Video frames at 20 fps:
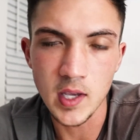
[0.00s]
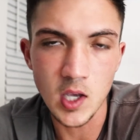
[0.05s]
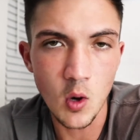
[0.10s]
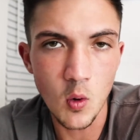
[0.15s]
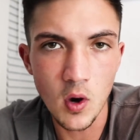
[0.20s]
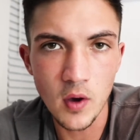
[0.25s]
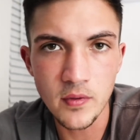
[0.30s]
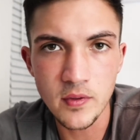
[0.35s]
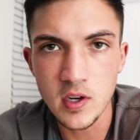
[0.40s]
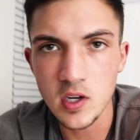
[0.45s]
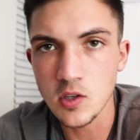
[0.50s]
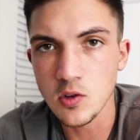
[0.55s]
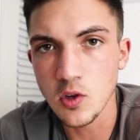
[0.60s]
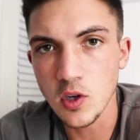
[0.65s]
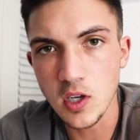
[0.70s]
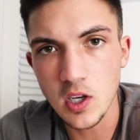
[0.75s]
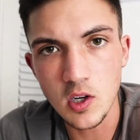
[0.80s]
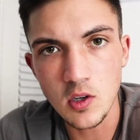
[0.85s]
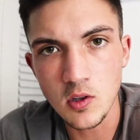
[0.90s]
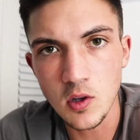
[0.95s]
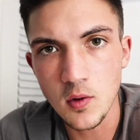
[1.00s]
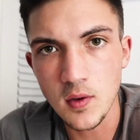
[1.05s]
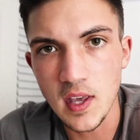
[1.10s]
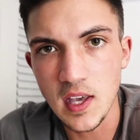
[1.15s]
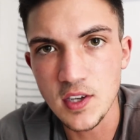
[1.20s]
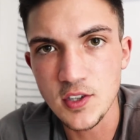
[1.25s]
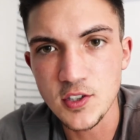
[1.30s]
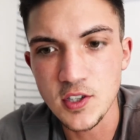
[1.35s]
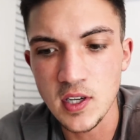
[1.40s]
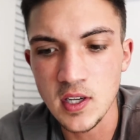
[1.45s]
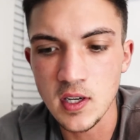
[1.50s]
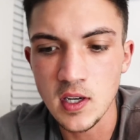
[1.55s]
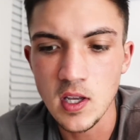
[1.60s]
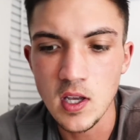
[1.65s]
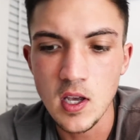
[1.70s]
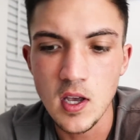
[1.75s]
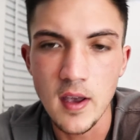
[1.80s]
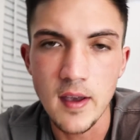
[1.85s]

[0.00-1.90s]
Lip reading: Go on there, look at your location,